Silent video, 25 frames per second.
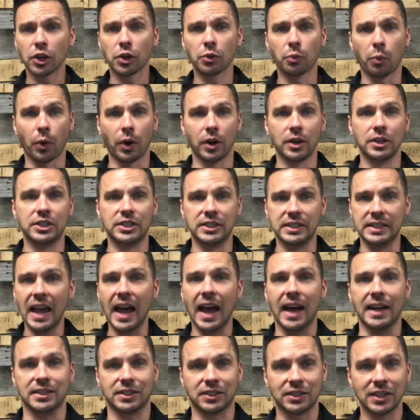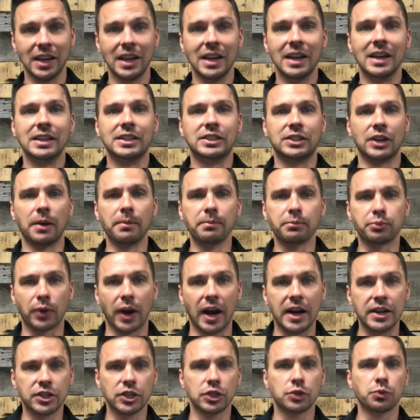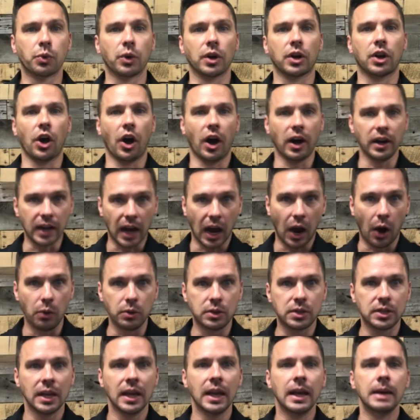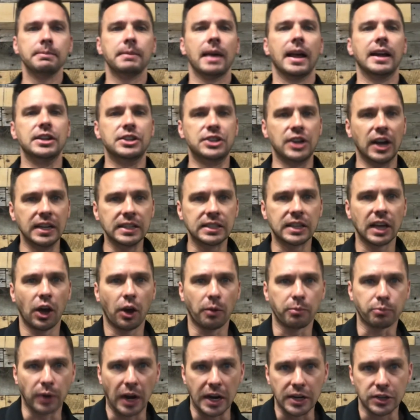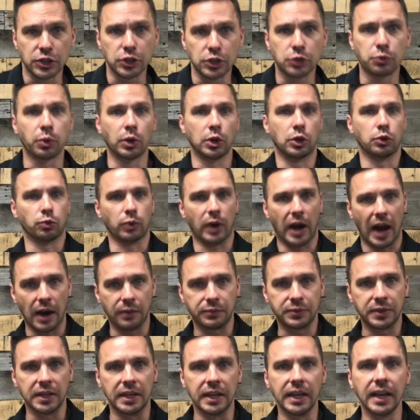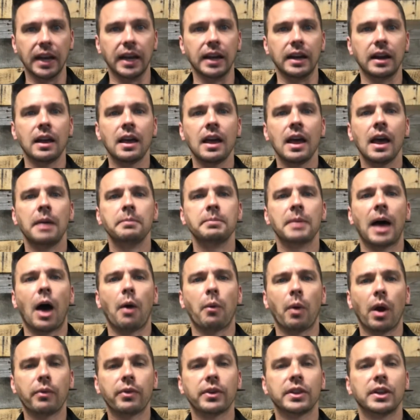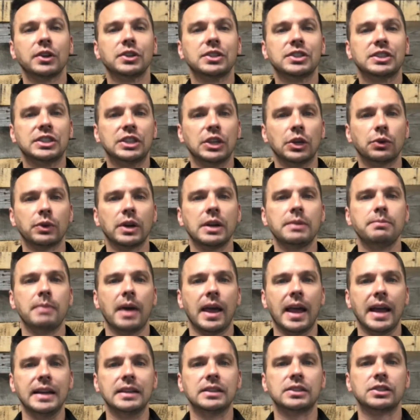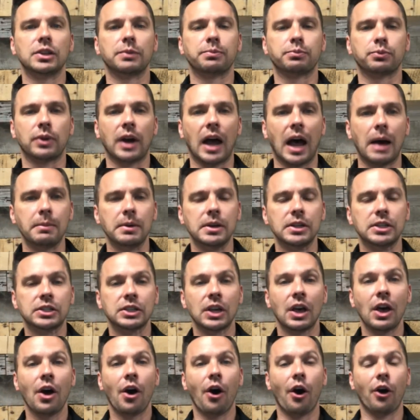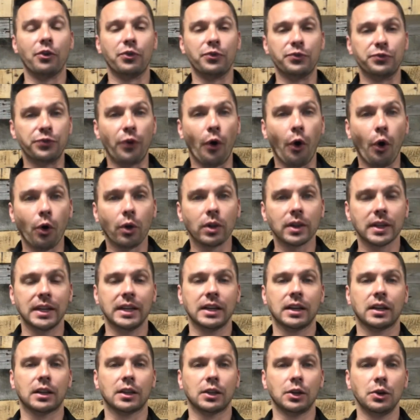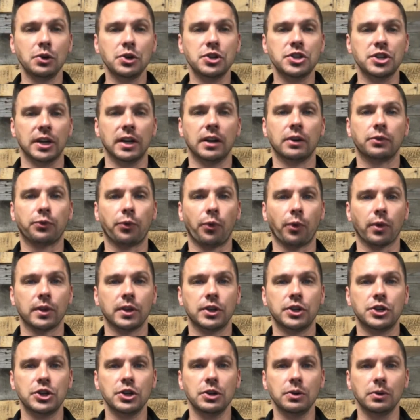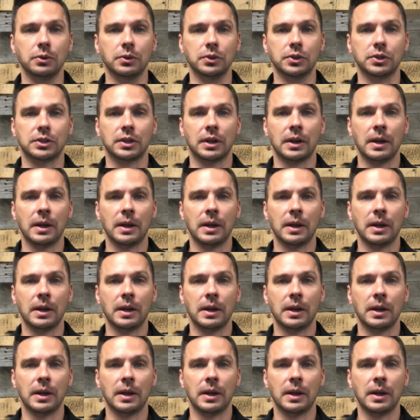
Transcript: words, yes, some branches were cut out and Gentile branches were grafted in. However, there still remains the promise of full inclusion for the Jews.